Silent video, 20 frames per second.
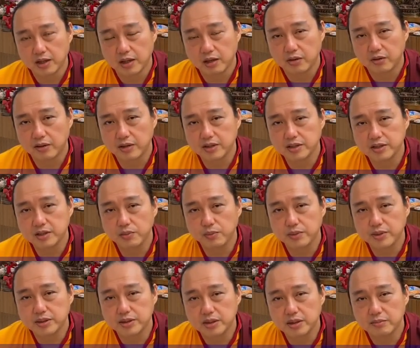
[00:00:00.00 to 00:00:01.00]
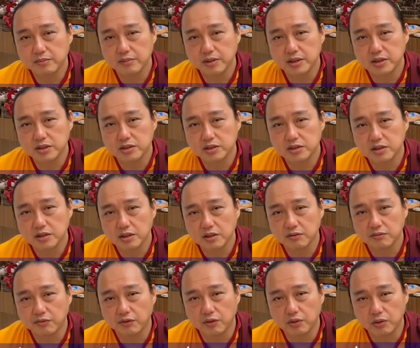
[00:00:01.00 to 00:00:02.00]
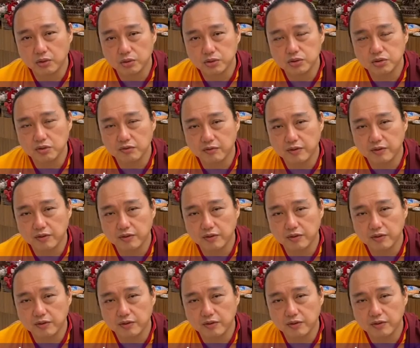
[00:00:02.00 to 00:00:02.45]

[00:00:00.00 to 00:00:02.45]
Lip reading: Crazy wisdom is for those who